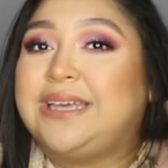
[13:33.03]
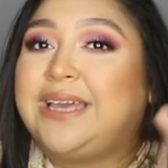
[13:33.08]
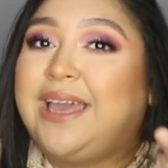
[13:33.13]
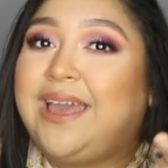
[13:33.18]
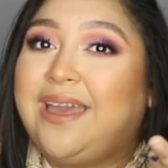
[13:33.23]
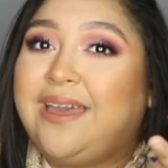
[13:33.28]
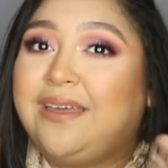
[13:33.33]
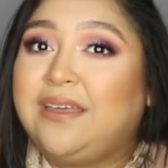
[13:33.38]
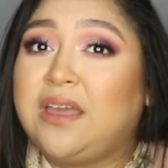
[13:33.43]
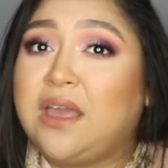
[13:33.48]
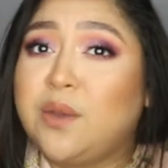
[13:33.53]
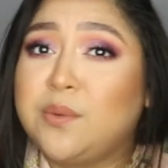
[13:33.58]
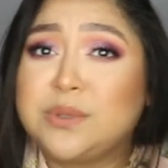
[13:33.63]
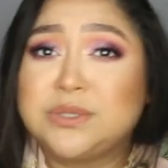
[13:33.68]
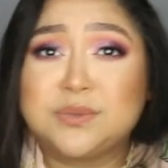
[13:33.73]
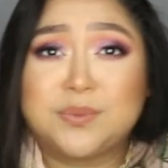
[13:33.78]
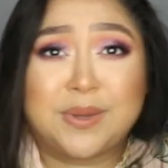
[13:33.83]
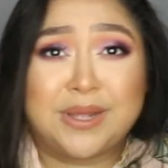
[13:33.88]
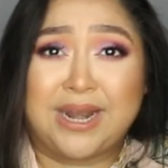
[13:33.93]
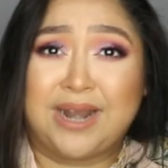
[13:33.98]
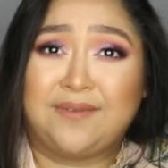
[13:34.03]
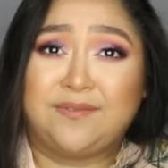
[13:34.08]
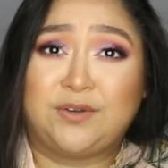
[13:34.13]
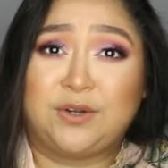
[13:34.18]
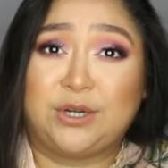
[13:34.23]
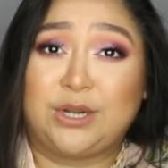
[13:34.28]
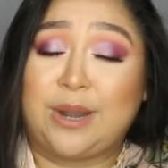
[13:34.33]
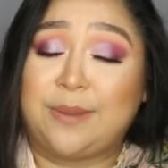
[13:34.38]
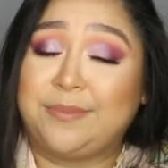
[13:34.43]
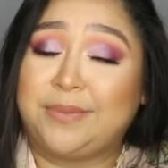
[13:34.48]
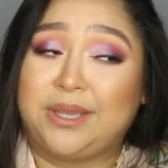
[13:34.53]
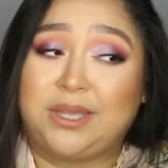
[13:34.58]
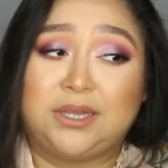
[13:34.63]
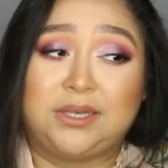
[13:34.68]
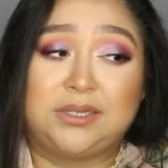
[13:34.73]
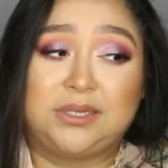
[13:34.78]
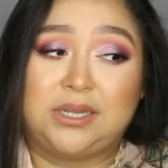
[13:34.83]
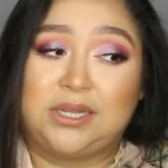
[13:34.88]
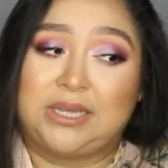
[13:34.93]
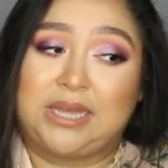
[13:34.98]
and it was whatever. I
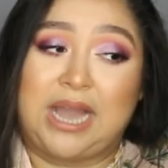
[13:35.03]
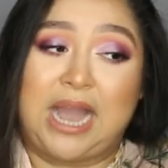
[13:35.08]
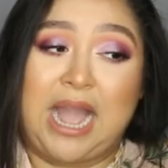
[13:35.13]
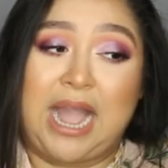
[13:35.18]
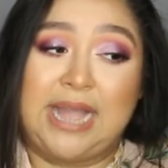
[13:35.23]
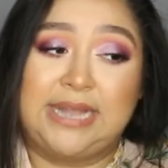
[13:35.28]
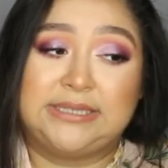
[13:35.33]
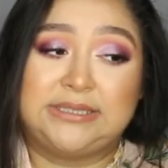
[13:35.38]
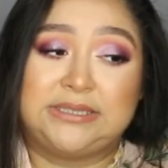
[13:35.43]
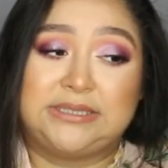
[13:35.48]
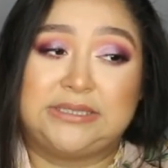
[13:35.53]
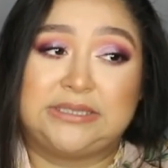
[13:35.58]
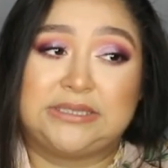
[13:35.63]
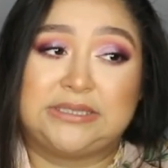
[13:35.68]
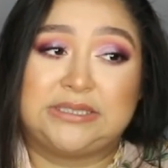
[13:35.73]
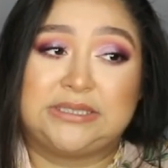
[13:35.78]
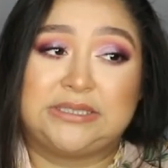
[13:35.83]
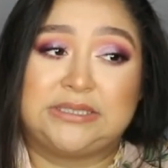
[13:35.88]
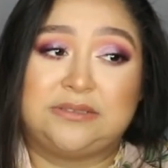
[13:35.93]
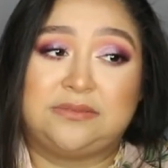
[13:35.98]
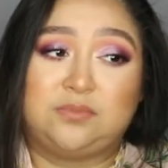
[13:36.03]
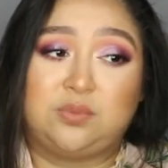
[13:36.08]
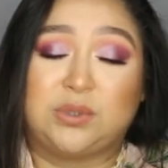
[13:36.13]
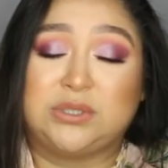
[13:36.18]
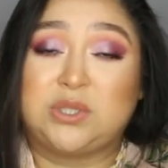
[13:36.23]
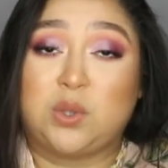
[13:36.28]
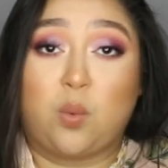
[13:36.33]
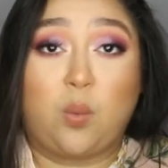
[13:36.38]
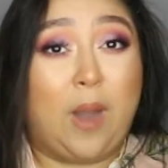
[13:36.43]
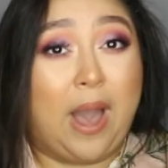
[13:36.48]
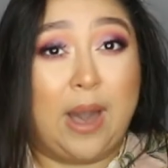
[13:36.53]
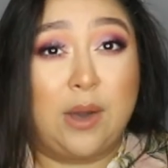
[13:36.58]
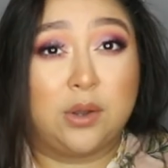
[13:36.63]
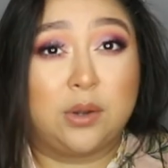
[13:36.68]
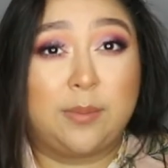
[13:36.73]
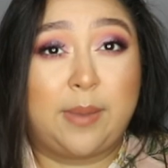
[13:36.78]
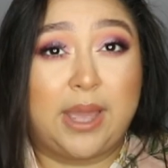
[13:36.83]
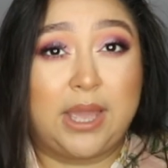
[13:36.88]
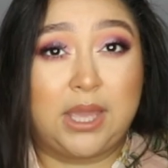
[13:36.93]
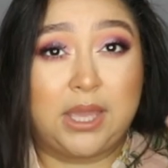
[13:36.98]
mean, I wasn't
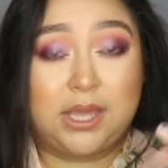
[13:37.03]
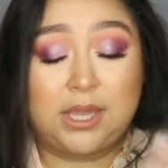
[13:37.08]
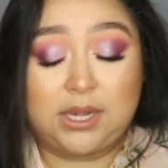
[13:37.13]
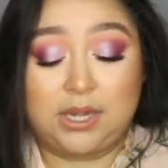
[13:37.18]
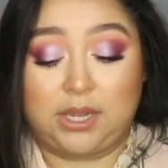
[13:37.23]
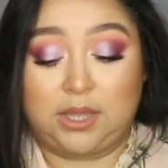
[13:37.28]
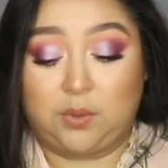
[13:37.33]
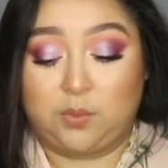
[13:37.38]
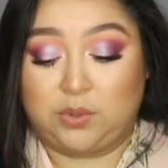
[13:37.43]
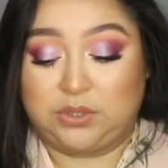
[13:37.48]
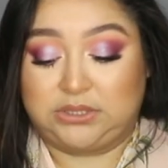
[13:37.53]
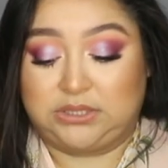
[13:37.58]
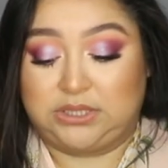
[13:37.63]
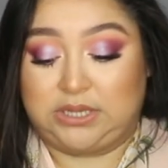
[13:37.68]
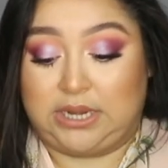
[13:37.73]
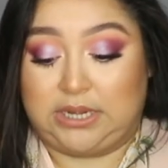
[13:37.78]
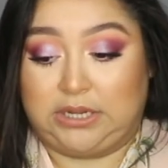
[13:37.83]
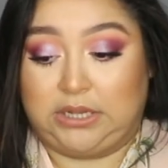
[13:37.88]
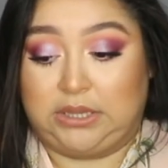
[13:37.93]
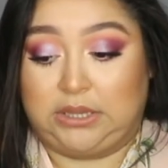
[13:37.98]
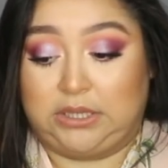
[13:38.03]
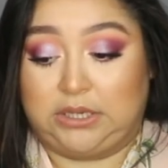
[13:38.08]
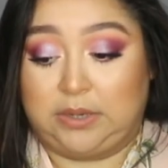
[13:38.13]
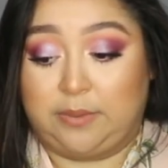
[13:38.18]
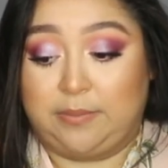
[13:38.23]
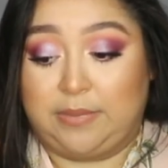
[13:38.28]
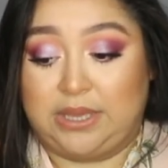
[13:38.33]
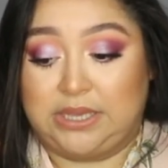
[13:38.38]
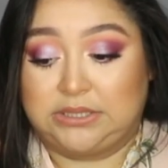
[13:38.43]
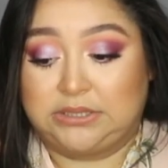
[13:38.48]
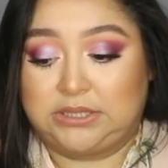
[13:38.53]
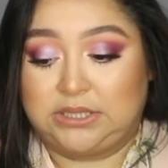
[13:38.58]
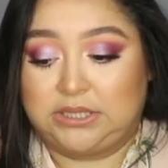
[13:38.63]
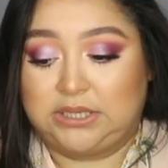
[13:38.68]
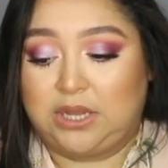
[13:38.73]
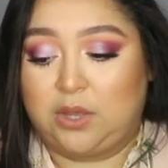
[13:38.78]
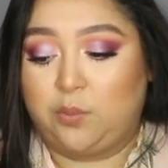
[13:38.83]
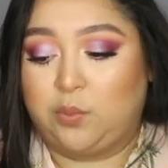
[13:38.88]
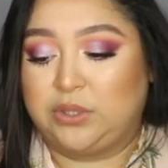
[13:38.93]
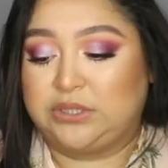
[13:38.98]
wowed by it. It wasn't anything
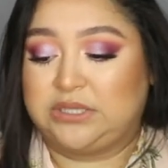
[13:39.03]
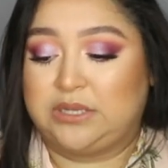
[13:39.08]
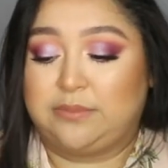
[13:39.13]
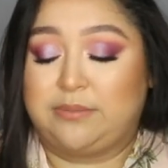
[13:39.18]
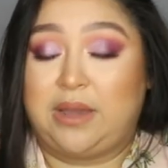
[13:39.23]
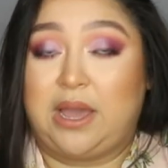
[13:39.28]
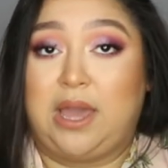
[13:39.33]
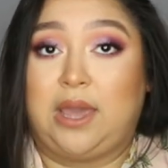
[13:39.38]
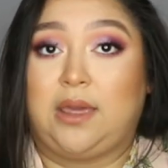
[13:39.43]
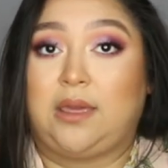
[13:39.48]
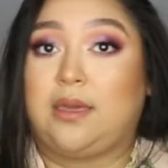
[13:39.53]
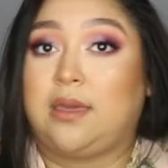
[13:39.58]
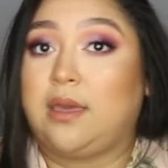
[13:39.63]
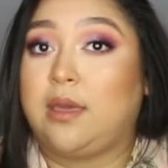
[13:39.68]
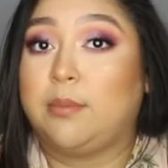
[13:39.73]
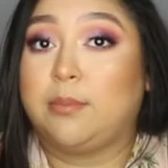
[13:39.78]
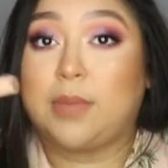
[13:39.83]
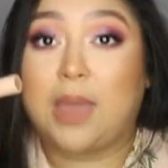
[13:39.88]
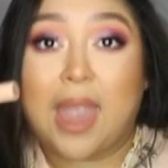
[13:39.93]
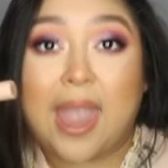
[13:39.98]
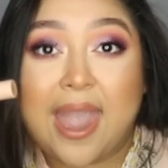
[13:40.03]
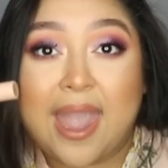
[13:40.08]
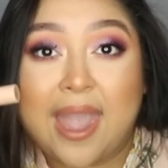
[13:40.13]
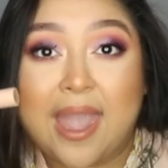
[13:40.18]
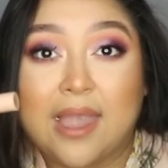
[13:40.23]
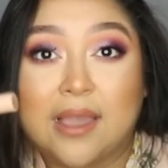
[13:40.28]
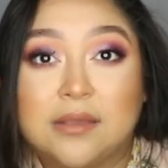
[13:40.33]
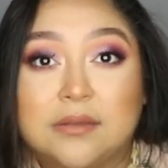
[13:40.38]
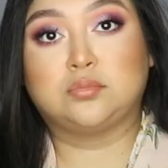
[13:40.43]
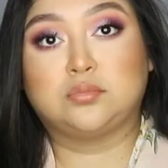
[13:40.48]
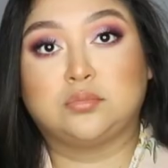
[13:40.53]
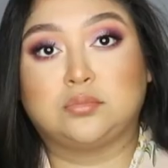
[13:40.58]
amazing. It wasn't my Kim K.